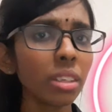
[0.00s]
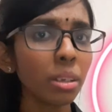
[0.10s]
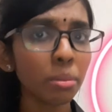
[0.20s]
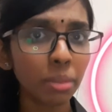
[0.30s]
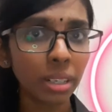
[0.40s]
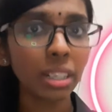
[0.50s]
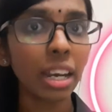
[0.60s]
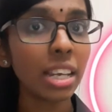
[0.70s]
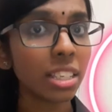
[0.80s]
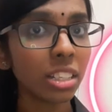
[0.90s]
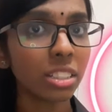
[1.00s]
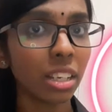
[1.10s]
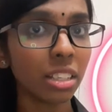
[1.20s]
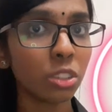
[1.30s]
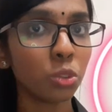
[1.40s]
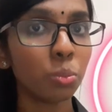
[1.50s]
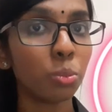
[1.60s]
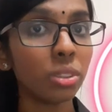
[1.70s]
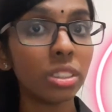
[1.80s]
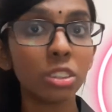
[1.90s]
But I suggest to
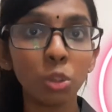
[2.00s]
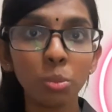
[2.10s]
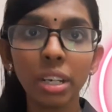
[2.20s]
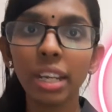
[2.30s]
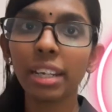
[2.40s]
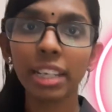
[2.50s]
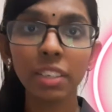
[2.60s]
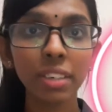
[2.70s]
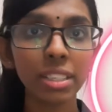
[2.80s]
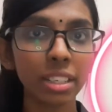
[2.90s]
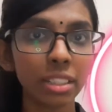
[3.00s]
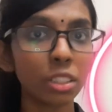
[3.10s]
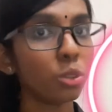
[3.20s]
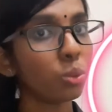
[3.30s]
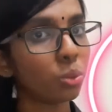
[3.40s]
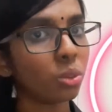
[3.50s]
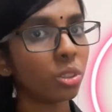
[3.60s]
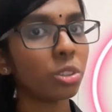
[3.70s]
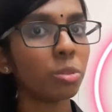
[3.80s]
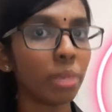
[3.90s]
put the robot at activity center too
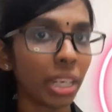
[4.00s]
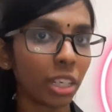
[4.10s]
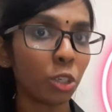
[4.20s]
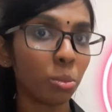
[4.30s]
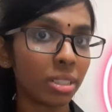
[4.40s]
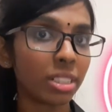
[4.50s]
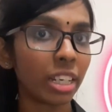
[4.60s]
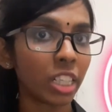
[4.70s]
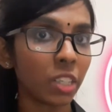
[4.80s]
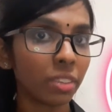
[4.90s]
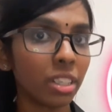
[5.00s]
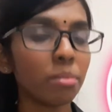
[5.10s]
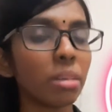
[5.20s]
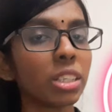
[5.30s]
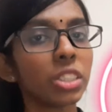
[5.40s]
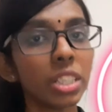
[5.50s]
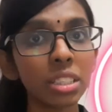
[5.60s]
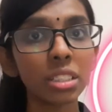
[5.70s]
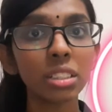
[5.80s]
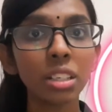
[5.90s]
to make humans activity much
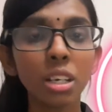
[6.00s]
easier.